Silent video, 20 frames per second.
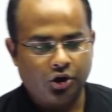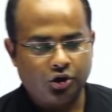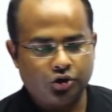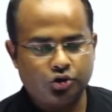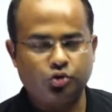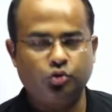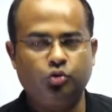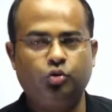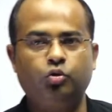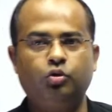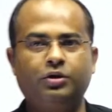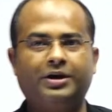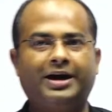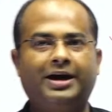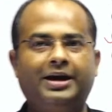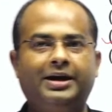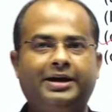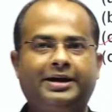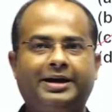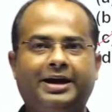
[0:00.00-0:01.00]
So who
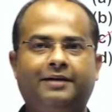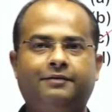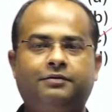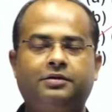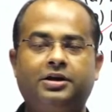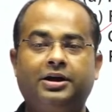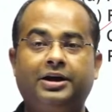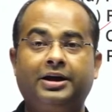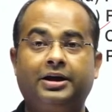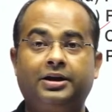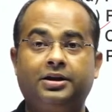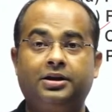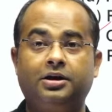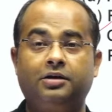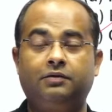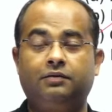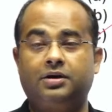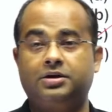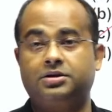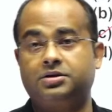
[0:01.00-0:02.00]
calligraphed the Hindi
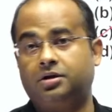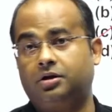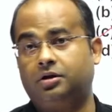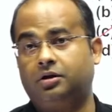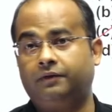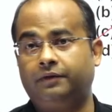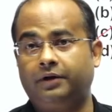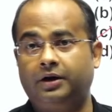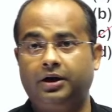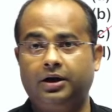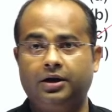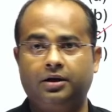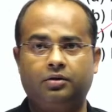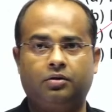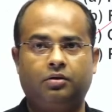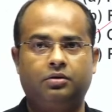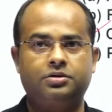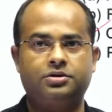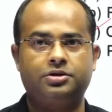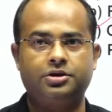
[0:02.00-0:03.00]
version of Indian
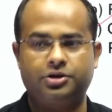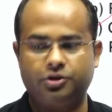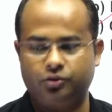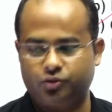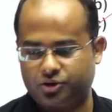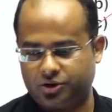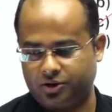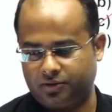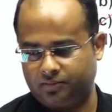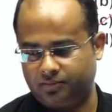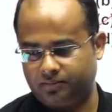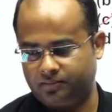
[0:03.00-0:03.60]
Constitution?